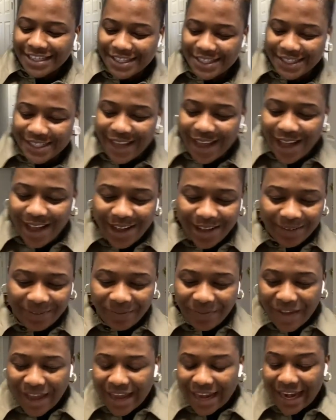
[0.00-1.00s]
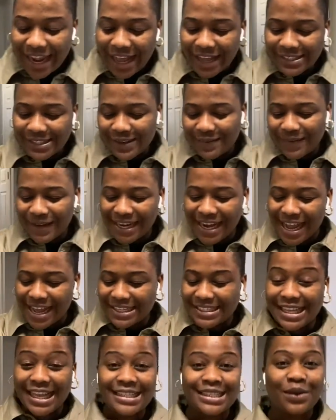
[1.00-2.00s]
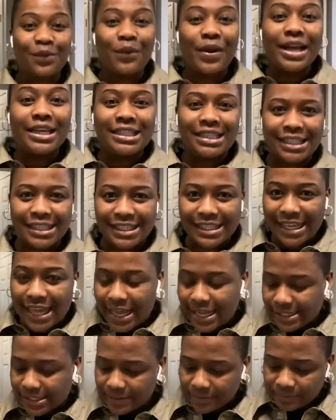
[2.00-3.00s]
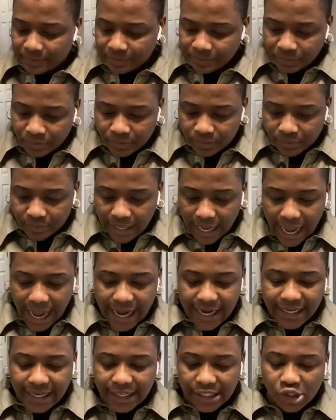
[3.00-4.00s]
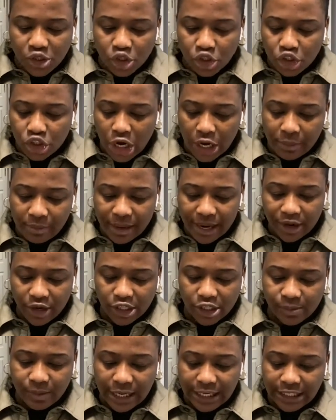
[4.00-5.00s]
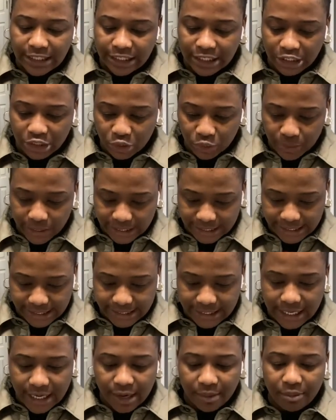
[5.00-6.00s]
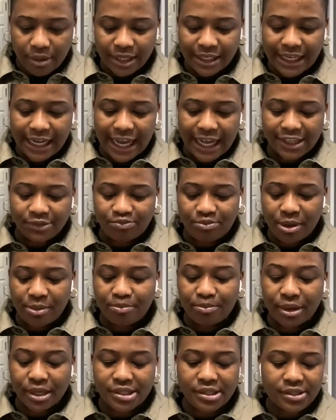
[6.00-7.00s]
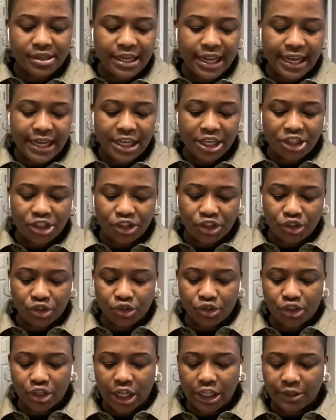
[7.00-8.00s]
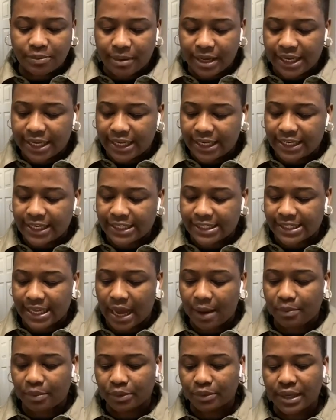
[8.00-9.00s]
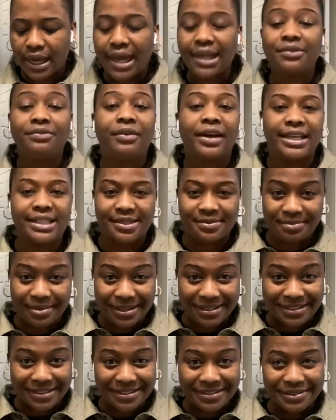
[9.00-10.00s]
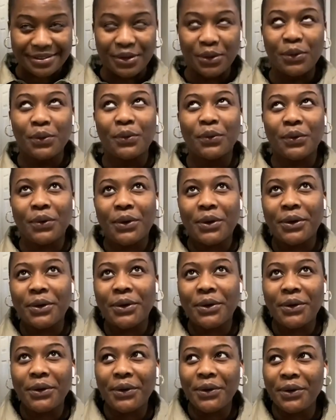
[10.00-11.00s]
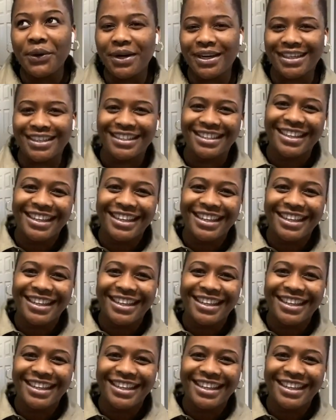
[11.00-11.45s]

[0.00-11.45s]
So now somebody else has a question. Says, I need to join my husband in the US, but there has been bottleneck issues not making this happen. Advice, please. Woo!